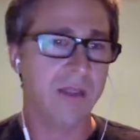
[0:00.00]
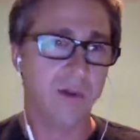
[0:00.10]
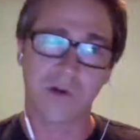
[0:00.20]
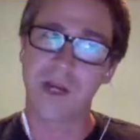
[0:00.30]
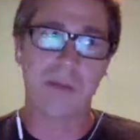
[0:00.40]

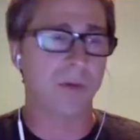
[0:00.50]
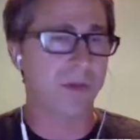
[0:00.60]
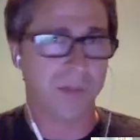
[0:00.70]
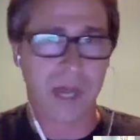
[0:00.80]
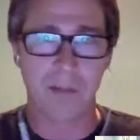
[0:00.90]
they're trying to get people
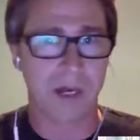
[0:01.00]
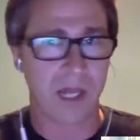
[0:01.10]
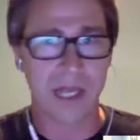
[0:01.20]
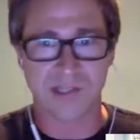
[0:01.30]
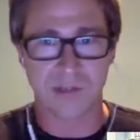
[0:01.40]
to buy
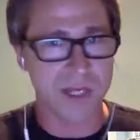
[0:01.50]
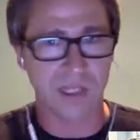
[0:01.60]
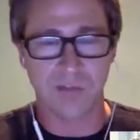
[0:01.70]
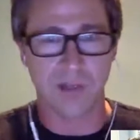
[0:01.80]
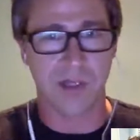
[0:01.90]
Model S
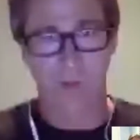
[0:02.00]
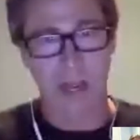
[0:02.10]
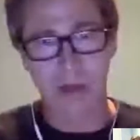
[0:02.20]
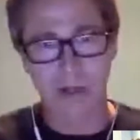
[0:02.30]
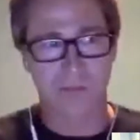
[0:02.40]
immediately, because
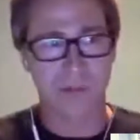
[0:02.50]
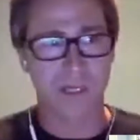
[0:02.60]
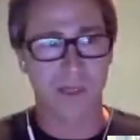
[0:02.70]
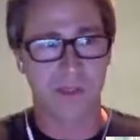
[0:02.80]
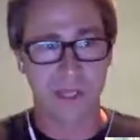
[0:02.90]
reality
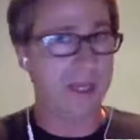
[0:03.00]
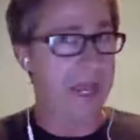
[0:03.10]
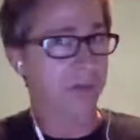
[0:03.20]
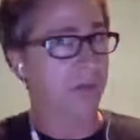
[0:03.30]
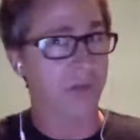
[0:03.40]
speaking, they can
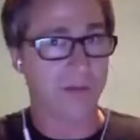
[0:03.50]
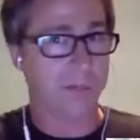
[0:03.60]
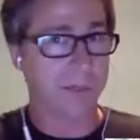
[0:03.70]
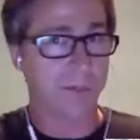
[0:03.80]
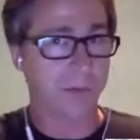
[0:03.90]
hand those off
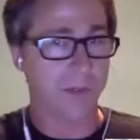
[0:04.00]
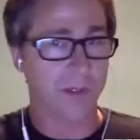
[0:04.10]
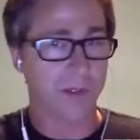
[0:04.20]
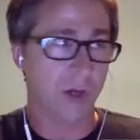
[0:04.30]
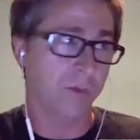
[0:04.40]
to people
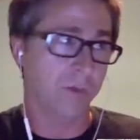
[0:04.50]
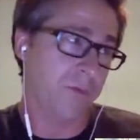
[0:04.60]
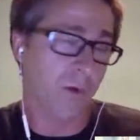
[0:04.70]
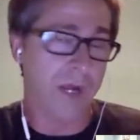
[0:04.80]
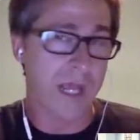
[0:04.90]
within,
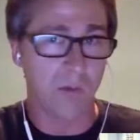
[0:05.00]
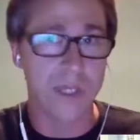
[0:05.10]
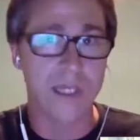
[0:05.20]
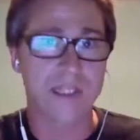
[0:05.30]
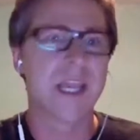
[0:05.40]
4 to 8
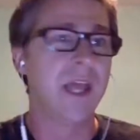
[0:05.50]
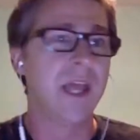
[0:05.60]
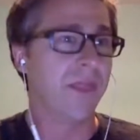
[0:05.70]
weeks.